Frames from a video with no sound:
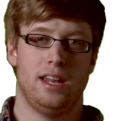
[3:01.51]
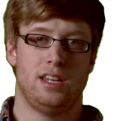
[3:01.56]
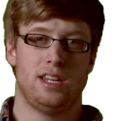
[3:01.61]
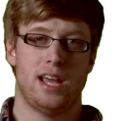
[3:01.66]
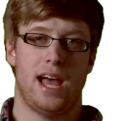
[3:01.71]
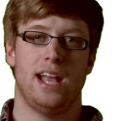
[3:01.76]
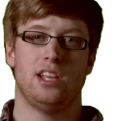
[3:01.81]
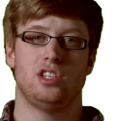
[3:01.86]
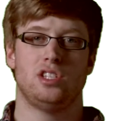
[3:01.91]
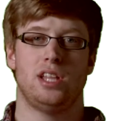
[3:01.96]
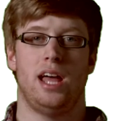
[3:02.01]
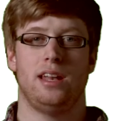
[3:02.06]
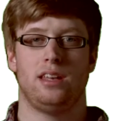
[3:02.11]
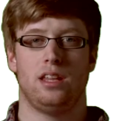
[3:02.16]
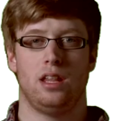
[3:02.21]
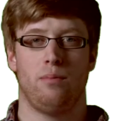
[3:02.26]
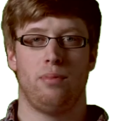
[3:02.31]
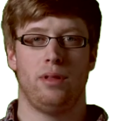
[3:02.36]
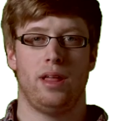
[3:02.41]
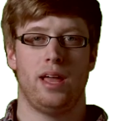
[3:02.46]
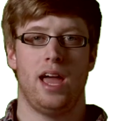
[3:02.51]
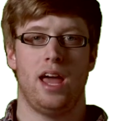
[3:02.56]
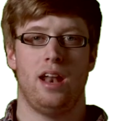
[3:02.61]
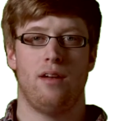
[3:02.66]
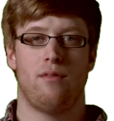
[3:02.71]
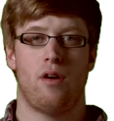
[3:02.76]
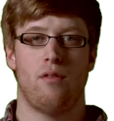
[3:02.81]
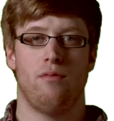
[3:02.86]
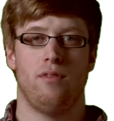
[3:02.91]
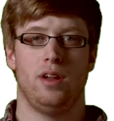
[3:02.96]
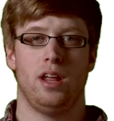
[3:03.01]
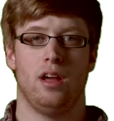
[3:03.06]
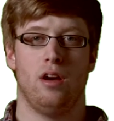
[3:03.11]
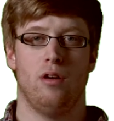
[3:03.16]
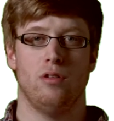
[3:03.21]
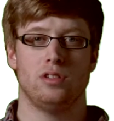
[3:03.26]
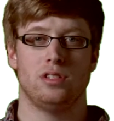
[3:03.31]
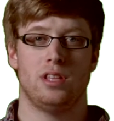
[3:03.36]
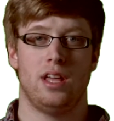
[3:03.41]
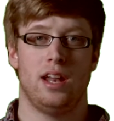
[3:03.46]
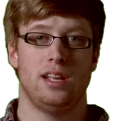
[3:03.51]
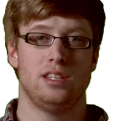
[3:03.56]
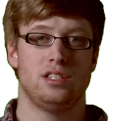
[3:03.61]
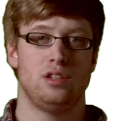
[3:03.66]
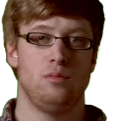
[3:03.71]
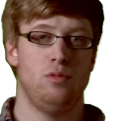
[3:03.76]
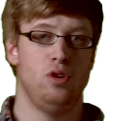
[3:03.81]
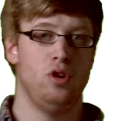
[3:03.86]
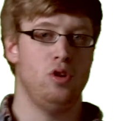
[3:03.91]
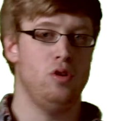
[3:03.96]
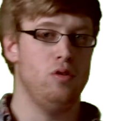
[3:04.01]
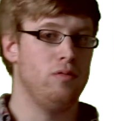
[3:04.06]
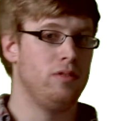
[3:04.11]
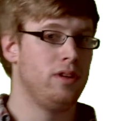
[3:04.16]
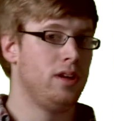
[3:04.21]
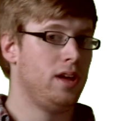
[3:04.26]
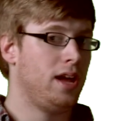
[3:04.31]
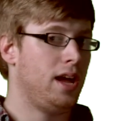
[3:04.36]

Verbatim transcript: attach that to the playhead of our video so that as you move,